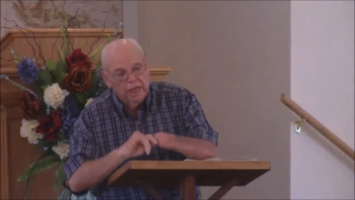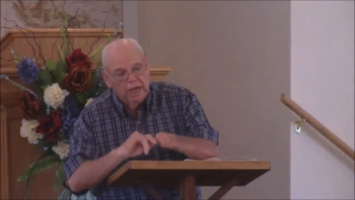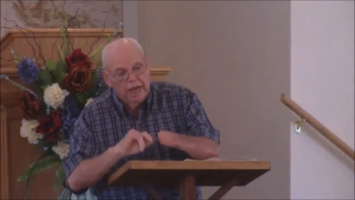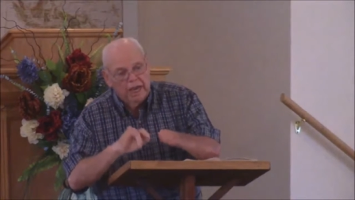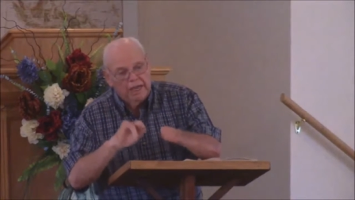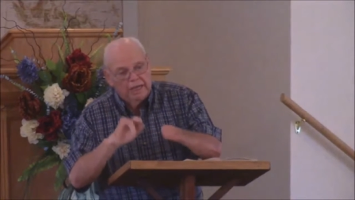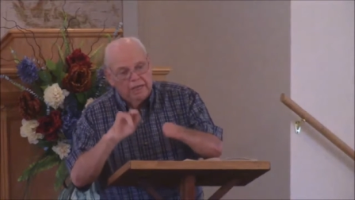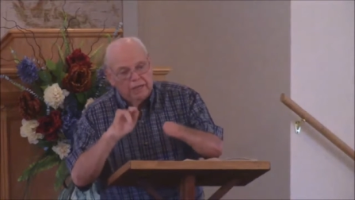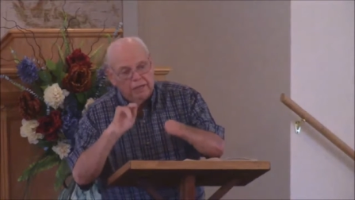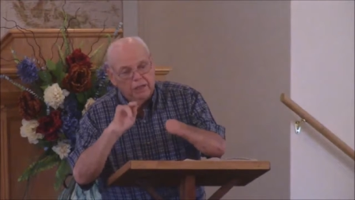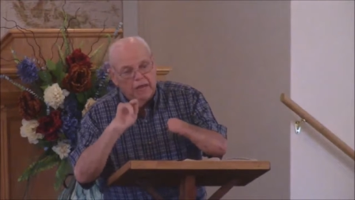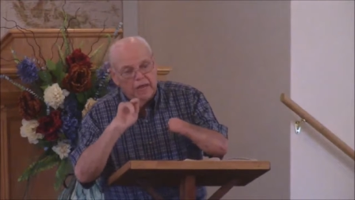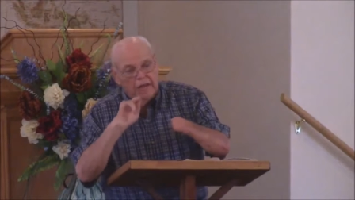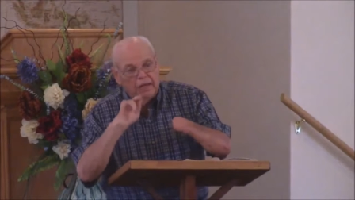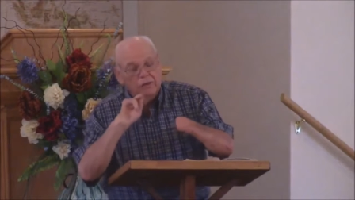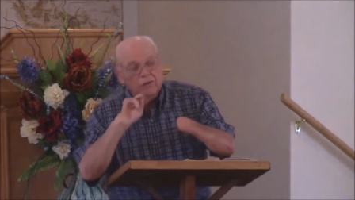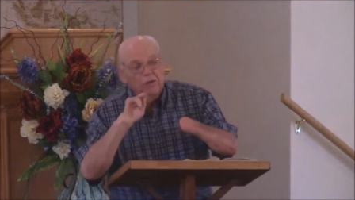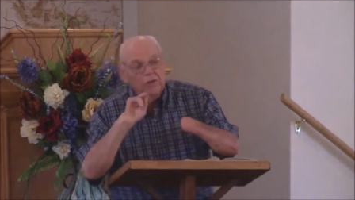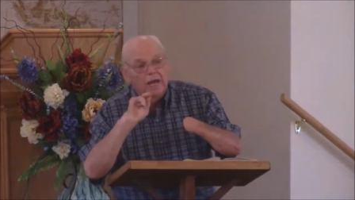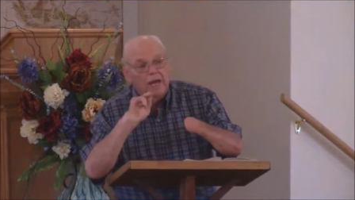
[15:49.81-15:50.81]

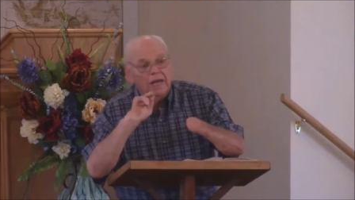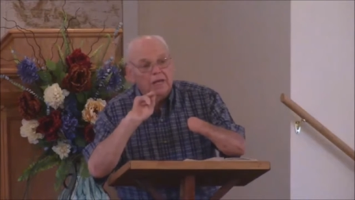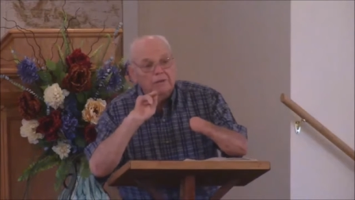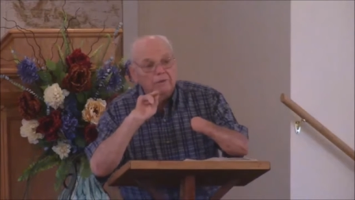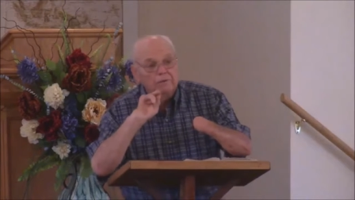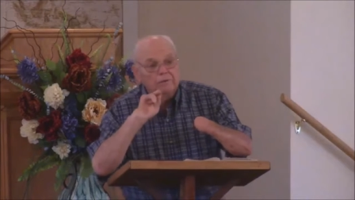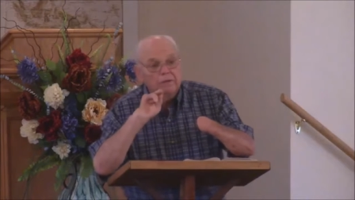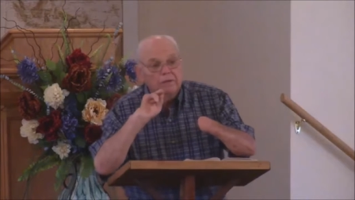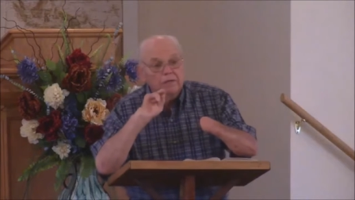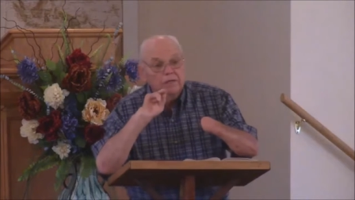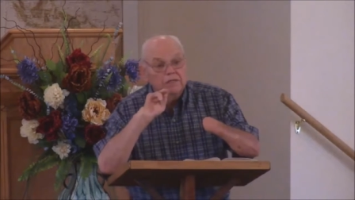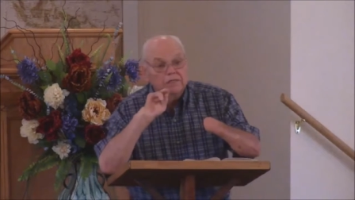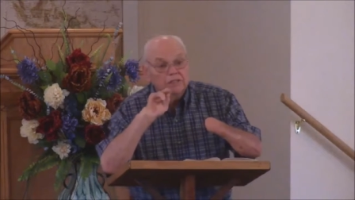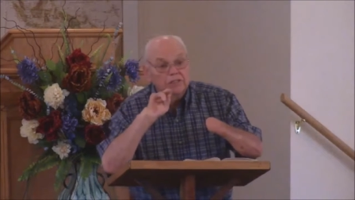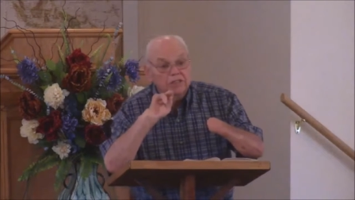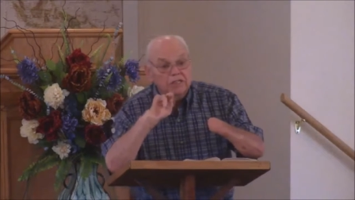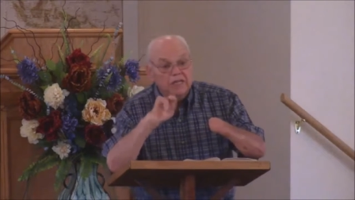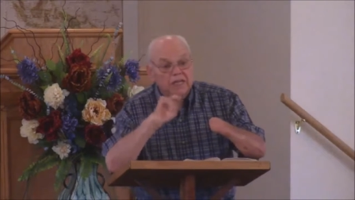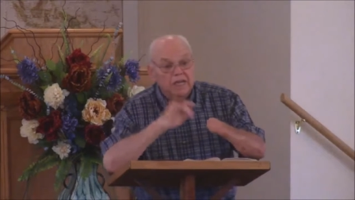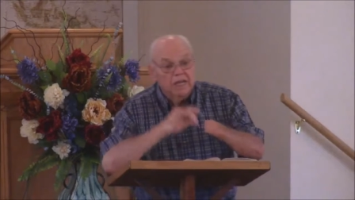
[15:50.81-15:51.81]
and
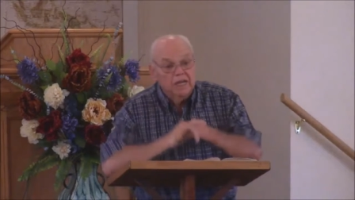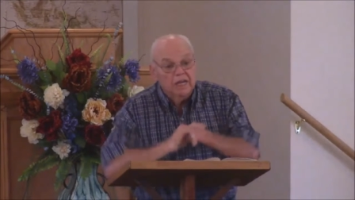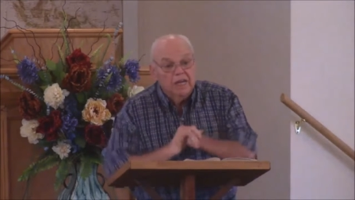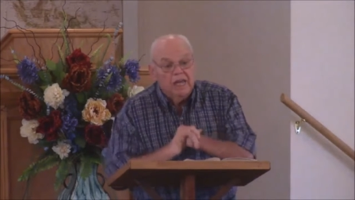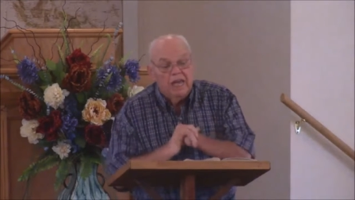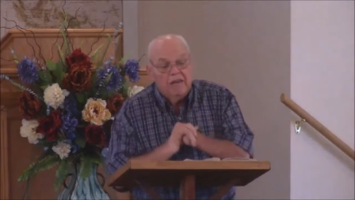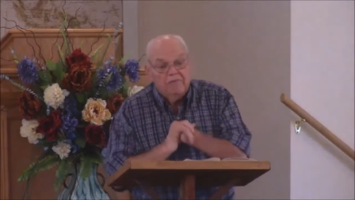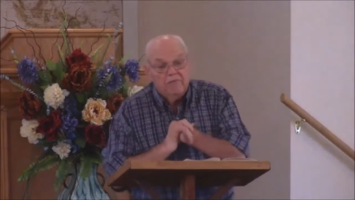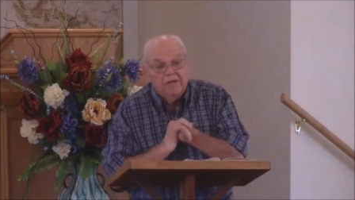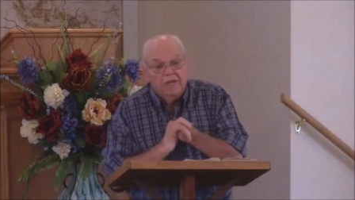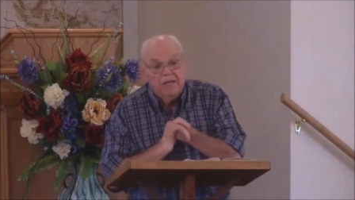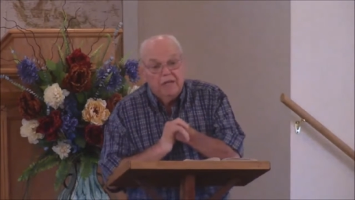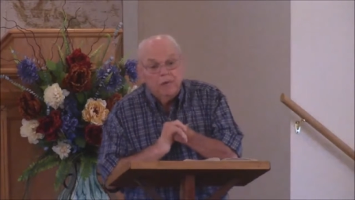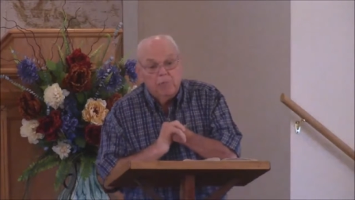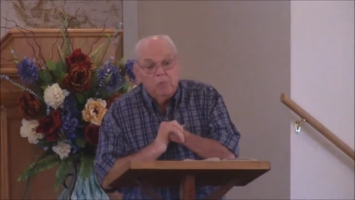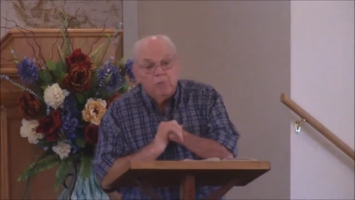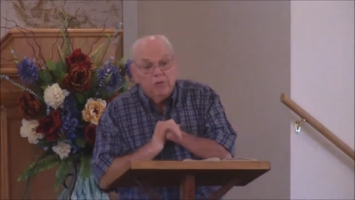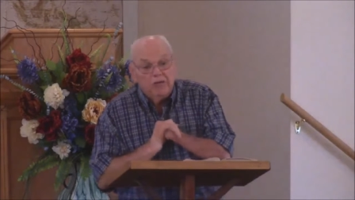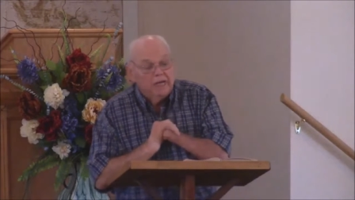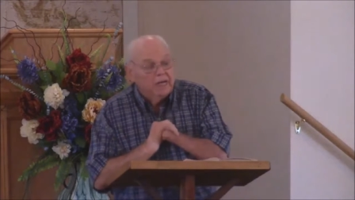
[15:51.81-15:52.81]
laugh at
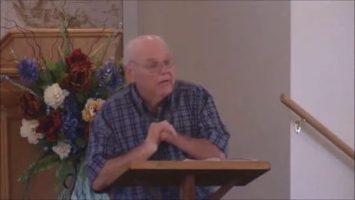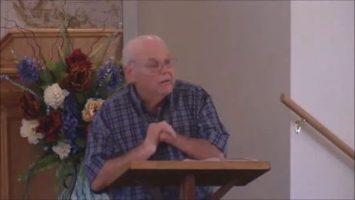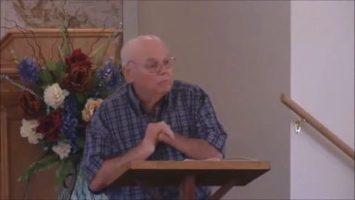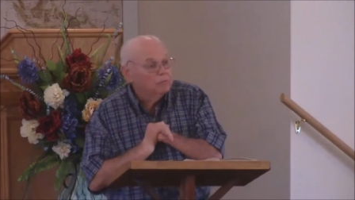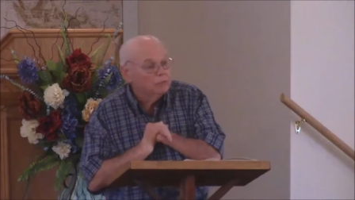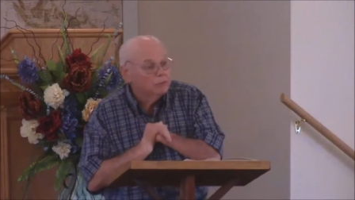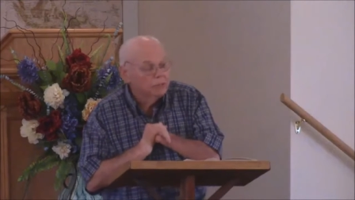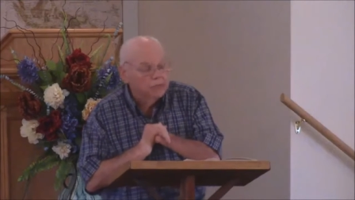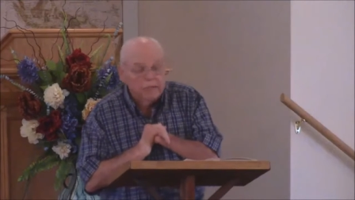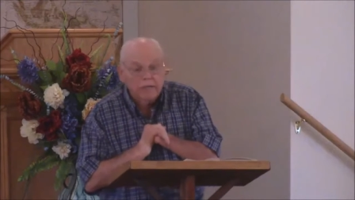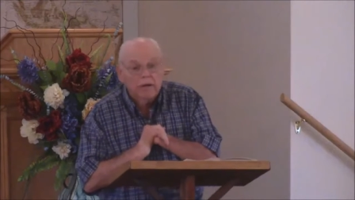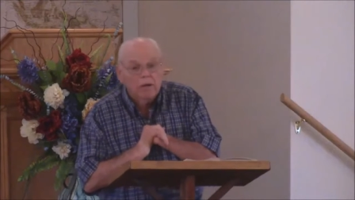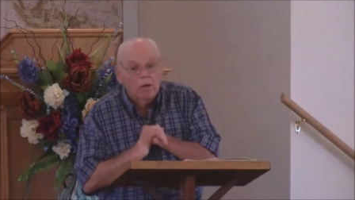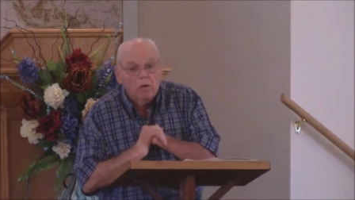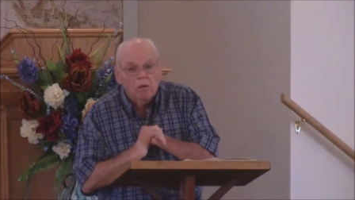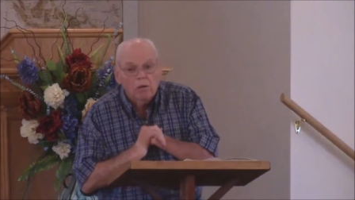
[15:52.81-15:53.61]
him when he comes to hell.